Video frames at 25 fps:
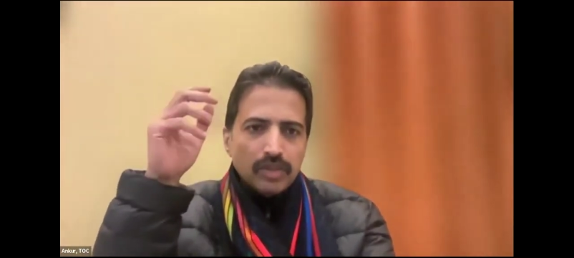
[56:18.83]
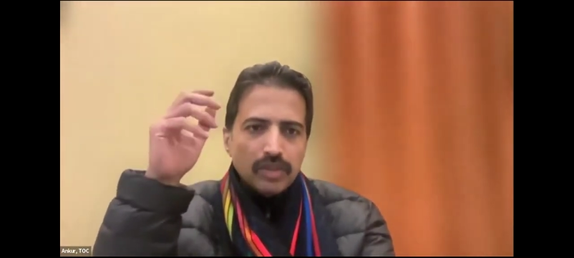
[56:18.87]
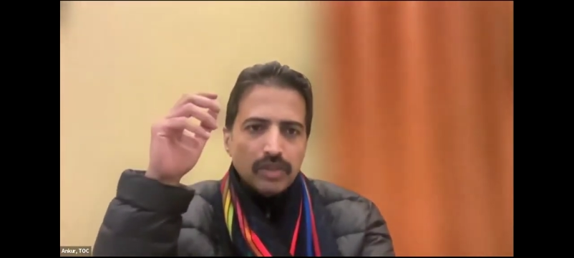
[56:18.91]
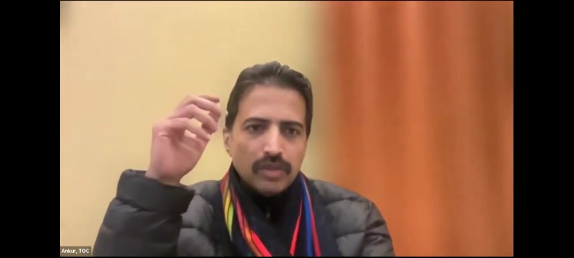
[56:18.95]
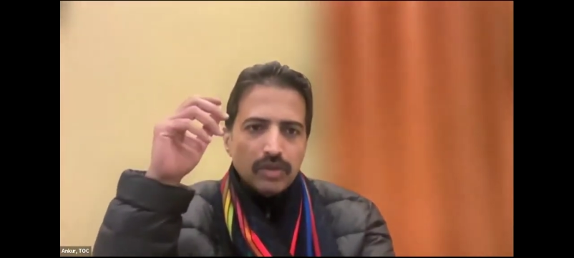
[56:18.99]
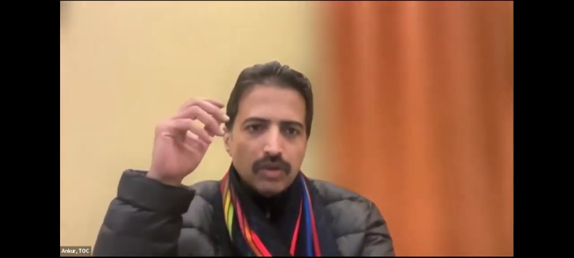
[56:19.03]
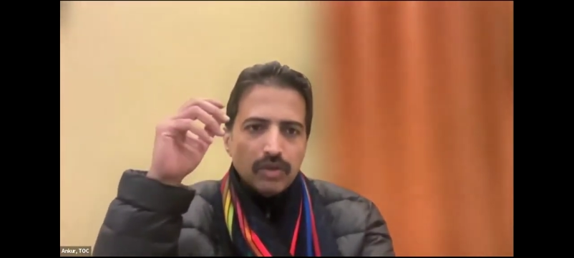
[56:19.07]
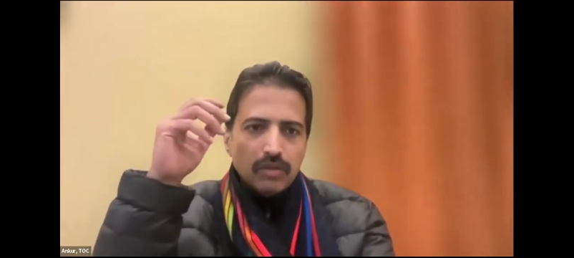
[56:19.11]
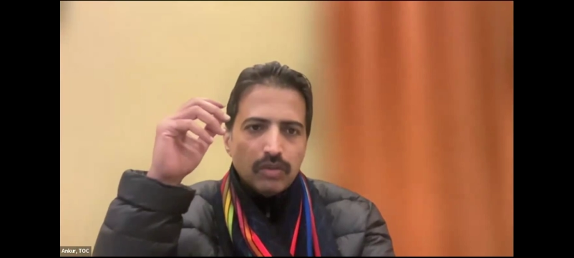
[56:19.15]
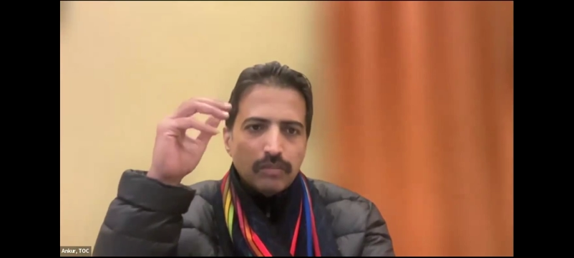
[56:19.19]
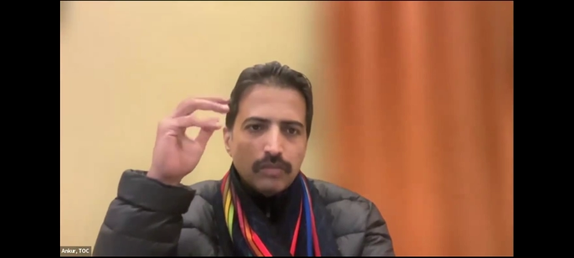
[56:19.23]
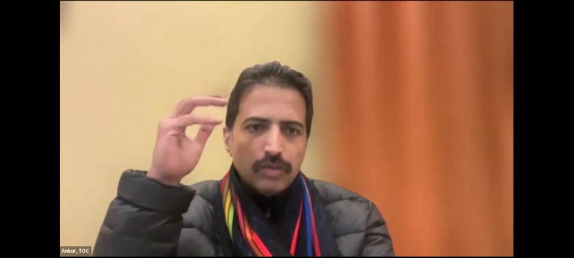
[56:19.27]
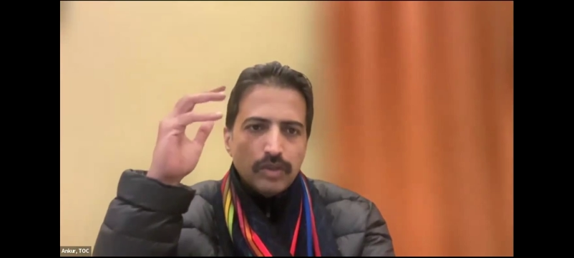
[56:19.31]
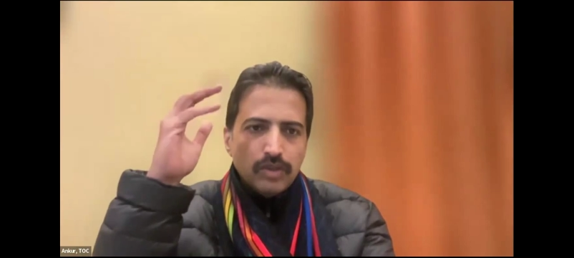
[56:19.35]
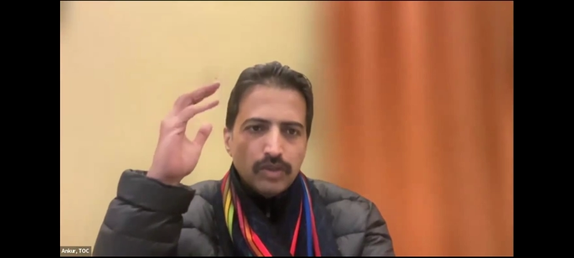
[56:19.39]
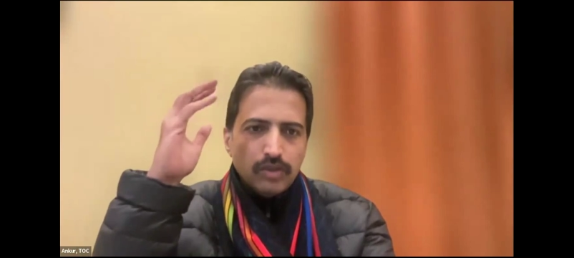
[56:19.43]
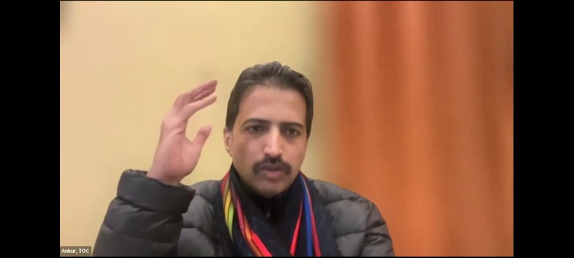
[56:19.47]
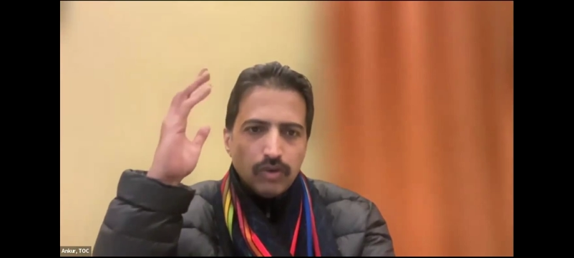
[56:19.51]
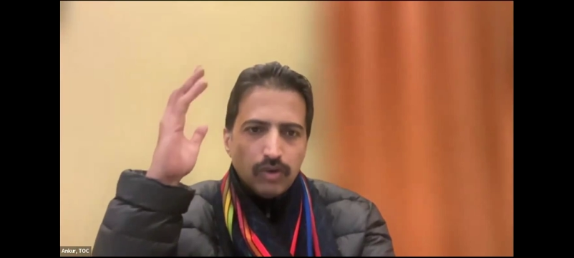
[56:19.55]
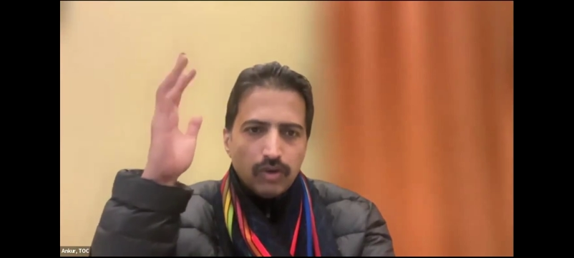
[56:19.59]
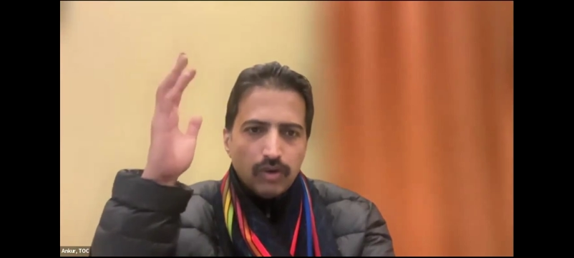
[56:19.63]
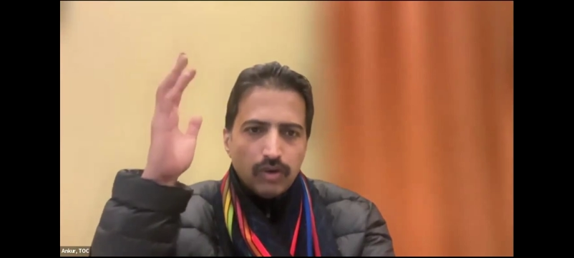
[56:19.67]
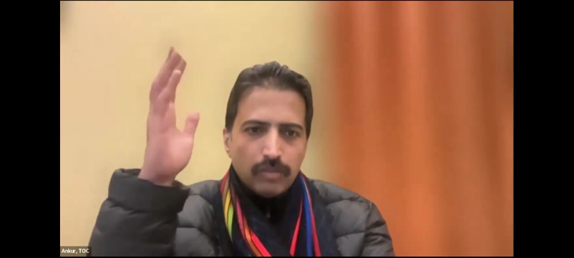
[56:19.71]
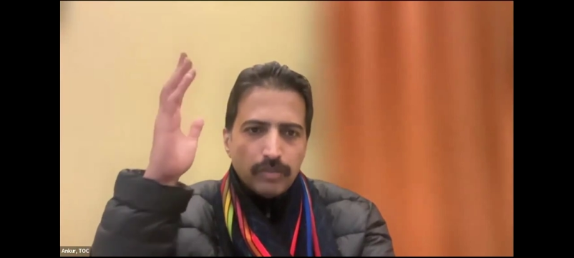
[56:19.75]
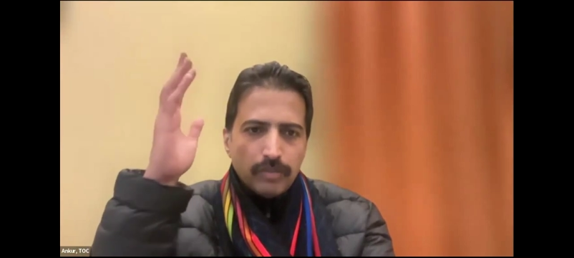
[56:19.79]

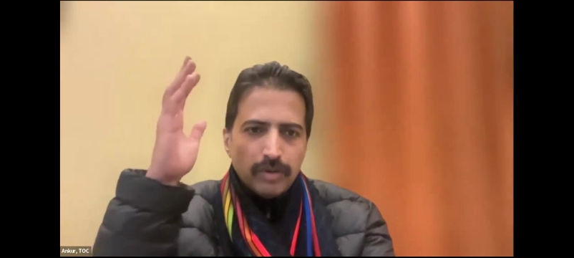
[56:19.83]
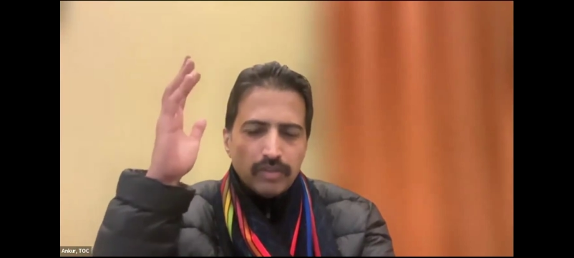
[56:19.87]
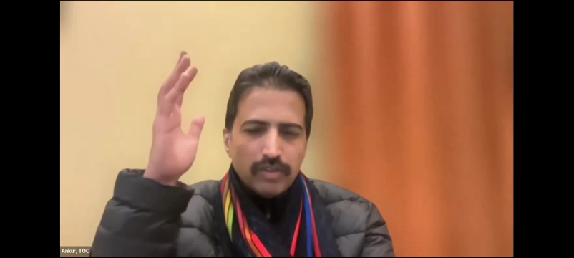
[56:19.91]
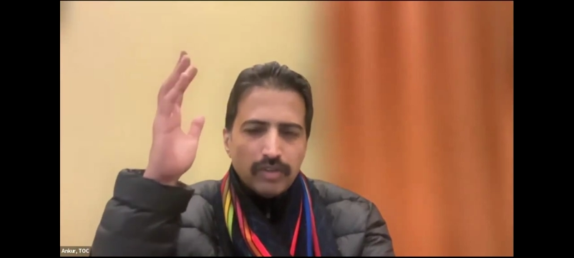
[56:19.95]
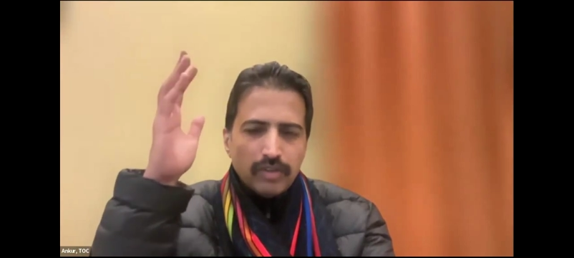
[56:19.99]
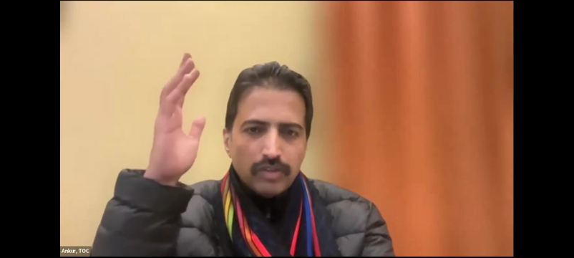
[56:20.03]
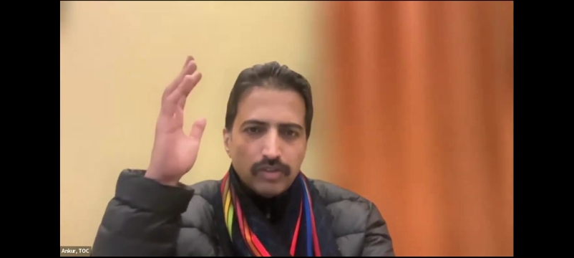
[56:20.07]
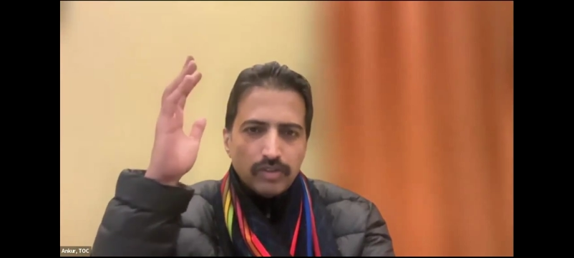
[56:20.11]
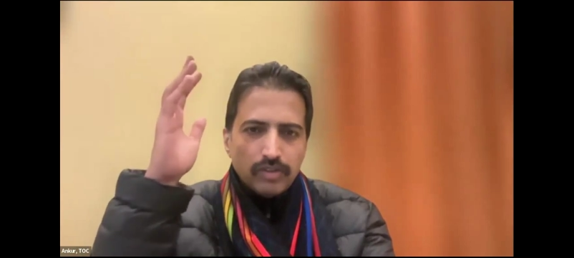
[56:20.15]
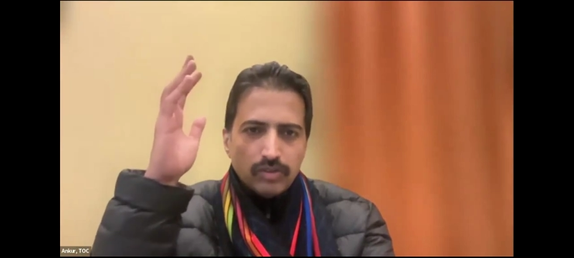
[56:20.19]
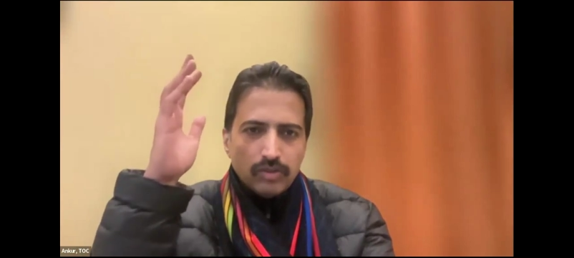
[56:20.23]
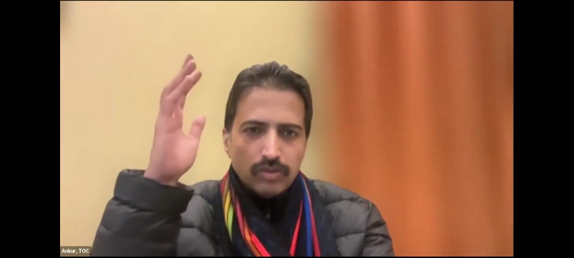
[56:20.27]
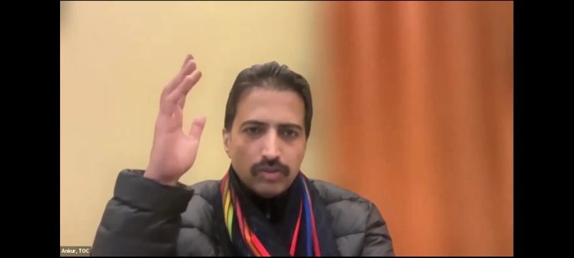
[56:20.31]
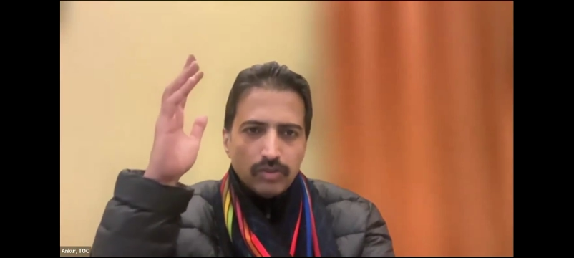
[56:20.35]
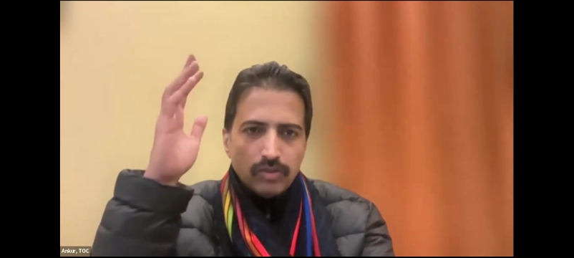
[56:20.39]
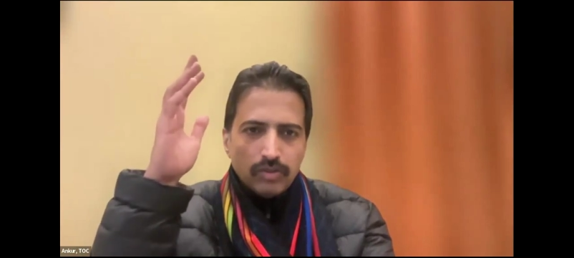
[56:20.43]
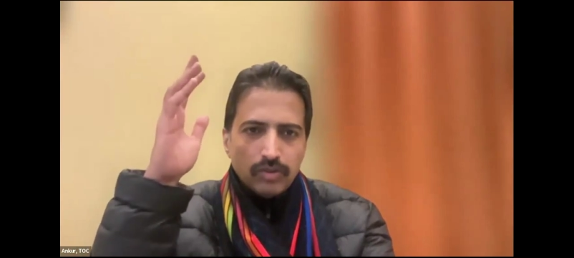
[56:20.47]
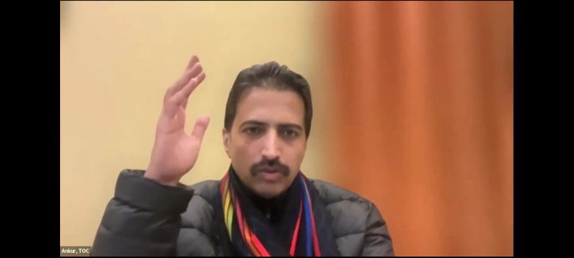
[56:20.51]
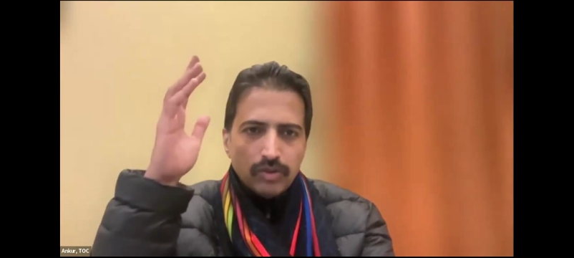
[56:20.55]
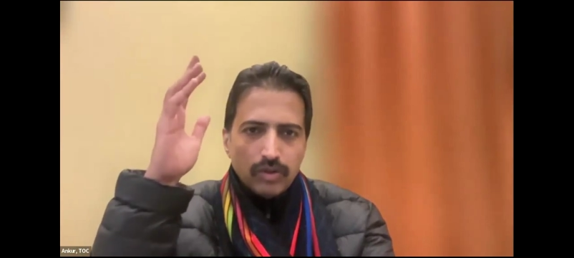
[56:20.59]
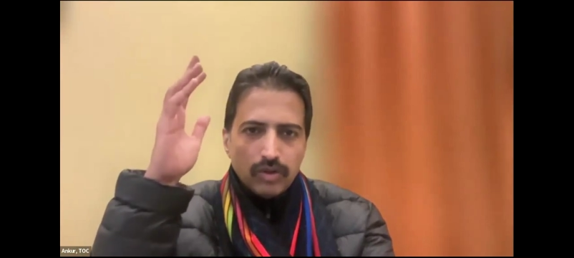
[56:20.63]
your message to,